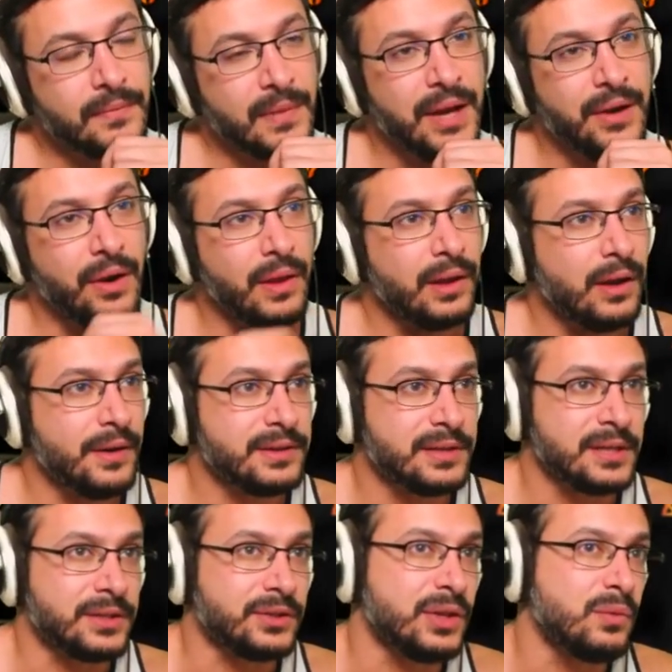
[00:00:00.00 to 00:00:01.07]
and early on it's
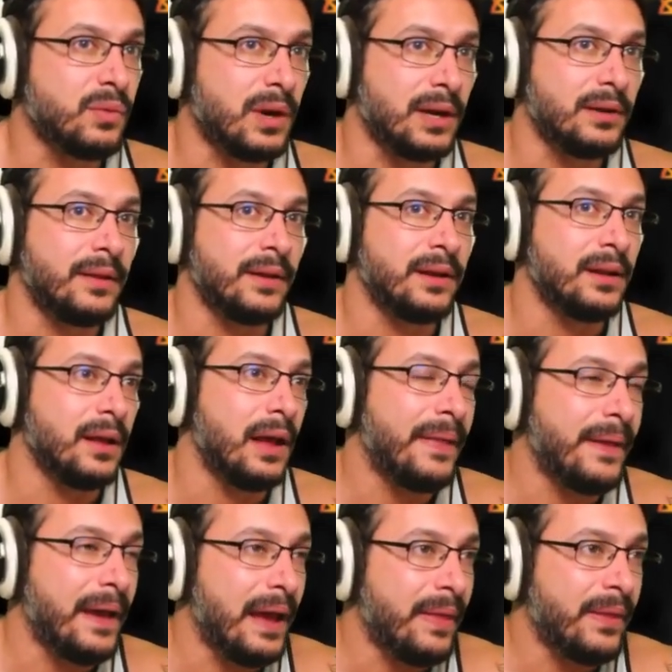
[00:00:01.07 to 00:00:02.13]
a 2/1,
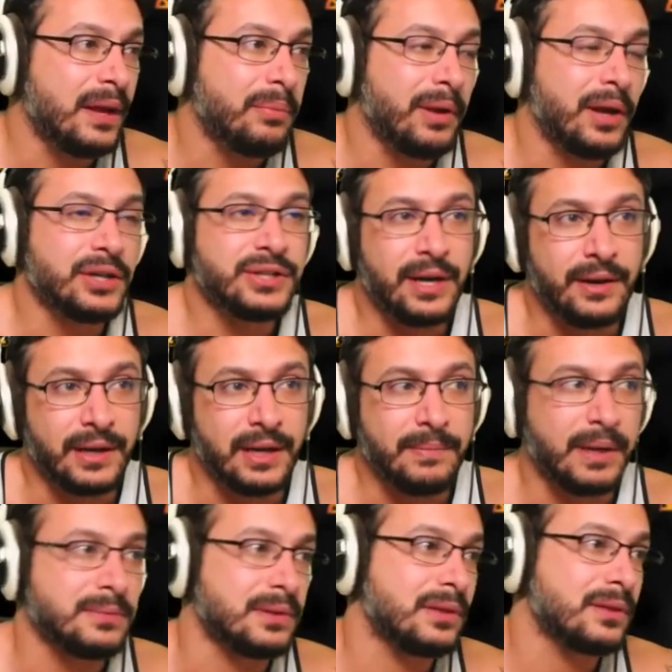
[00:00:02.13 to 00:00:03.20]
and then you play your Chariot, it
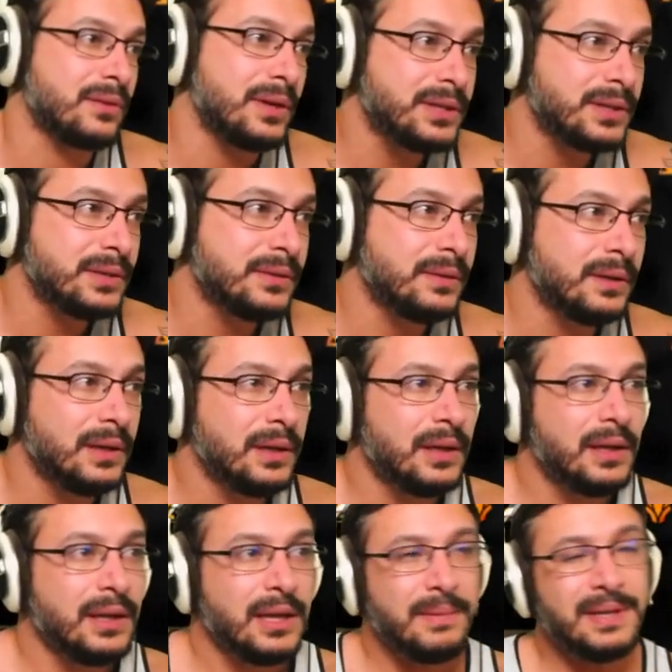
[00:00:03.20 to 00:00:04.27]
becomes a 3/2.
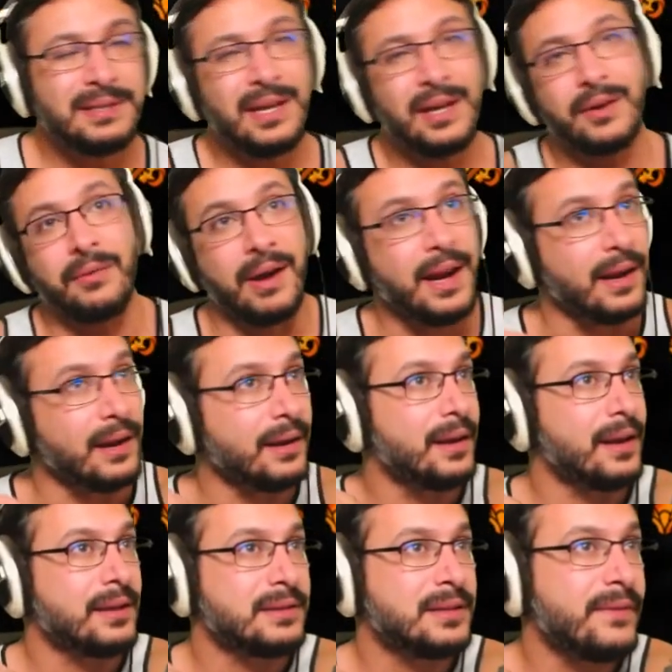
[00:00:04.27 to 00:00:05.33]
I mean, it's not
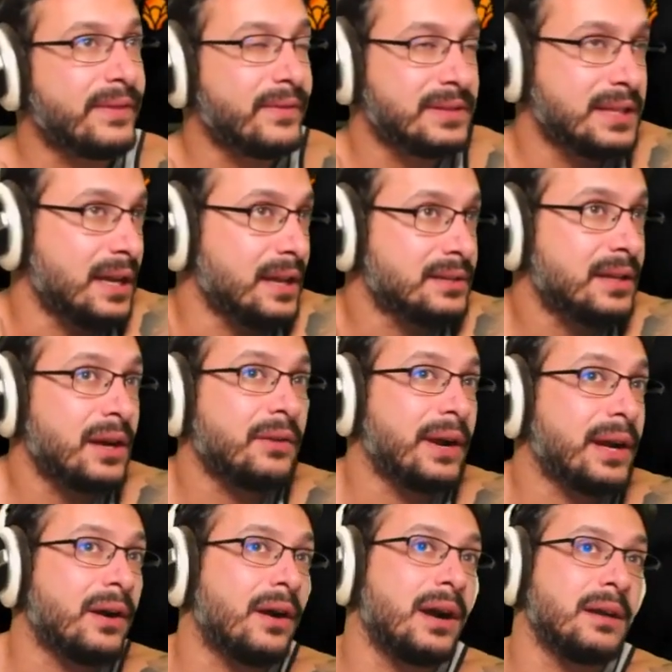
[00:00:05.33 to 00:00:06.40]
great. It's not a
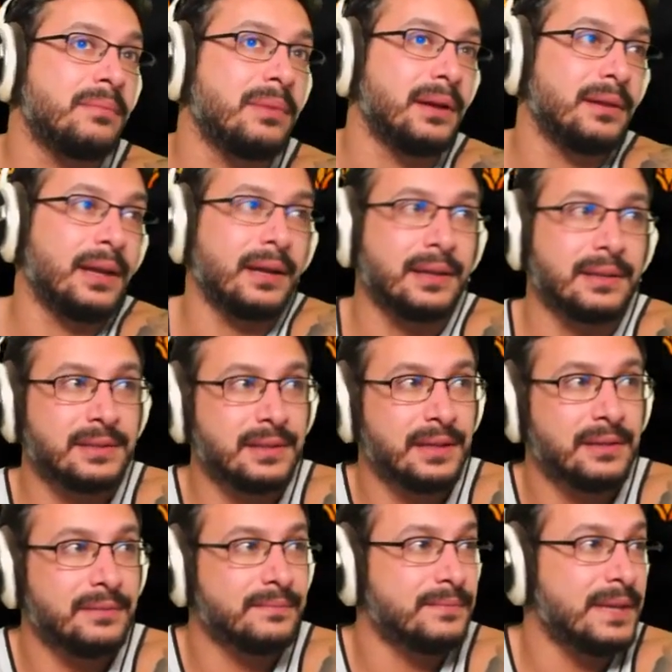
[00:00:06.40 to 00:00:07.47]
great card, but like it
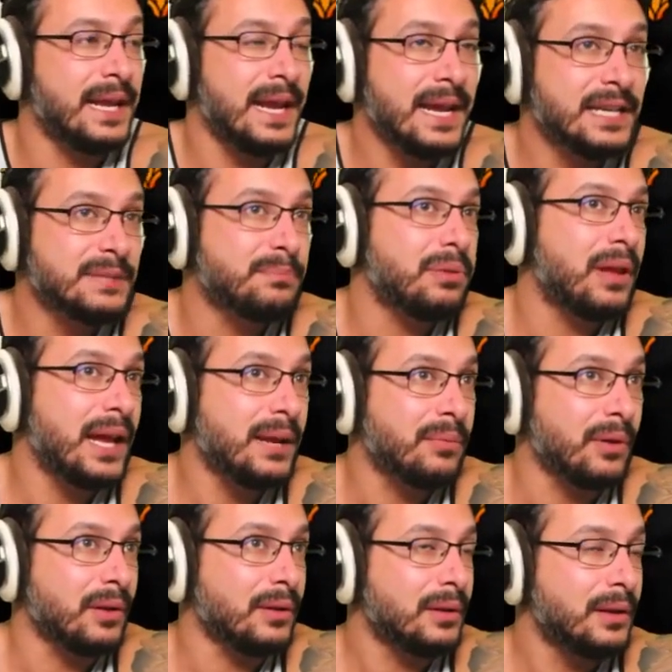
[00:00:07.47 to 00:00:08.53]
is
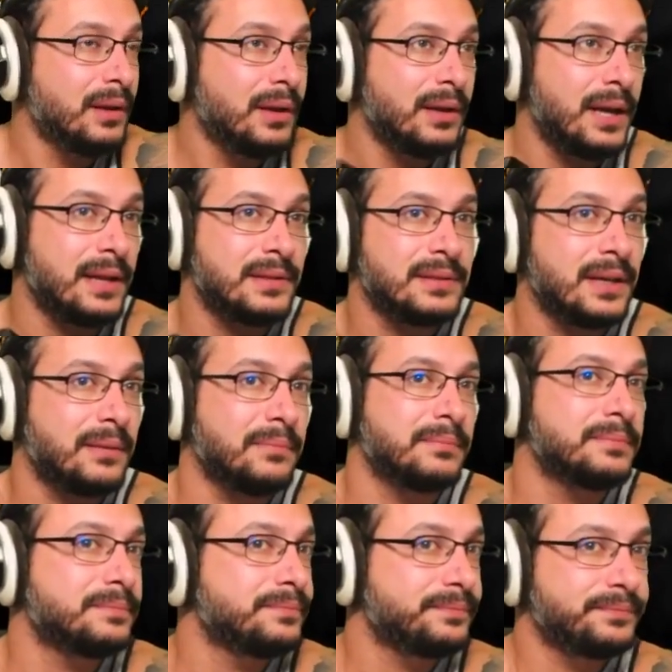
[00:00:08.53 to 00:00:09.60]
playable in
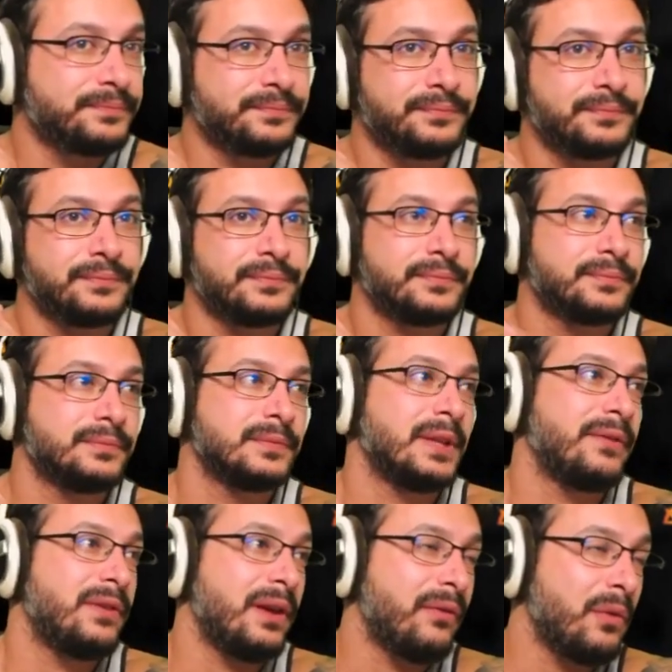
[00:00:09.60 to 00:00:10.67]
some
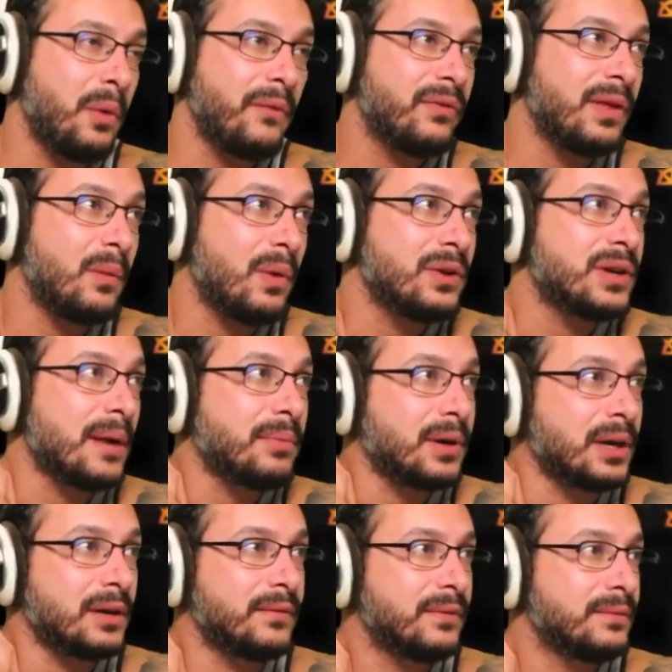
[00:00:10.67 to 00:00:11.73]
if you want to fill that 1-drop
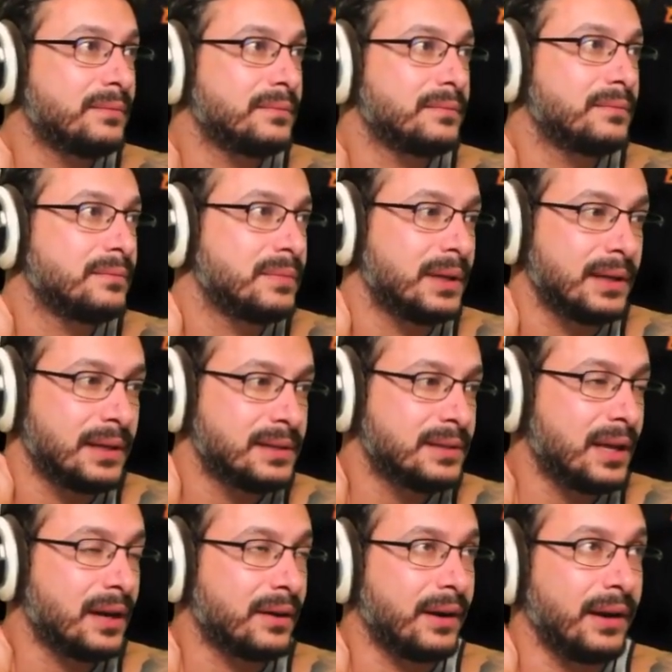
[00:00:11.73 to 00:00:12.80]
curve. But it's
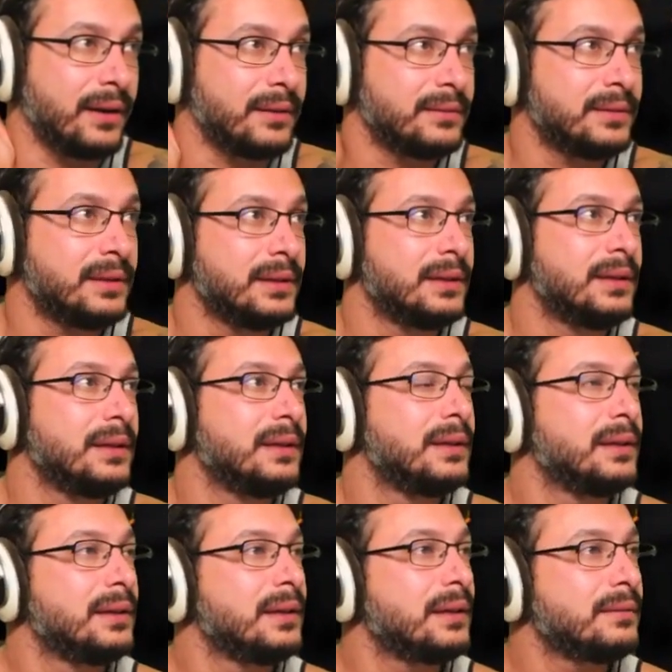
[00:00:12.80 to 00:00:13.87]
not great.
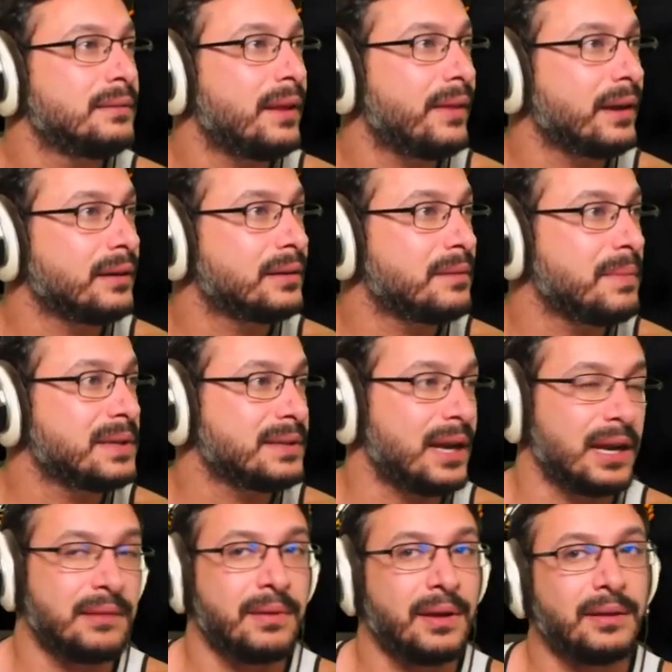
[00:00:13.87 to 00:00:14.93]
Nothing to be
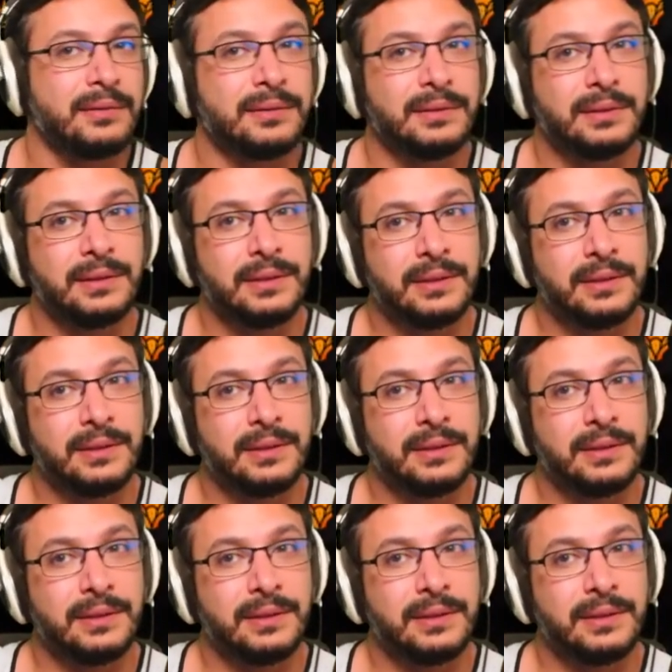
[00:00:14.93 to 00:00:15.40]
excited about.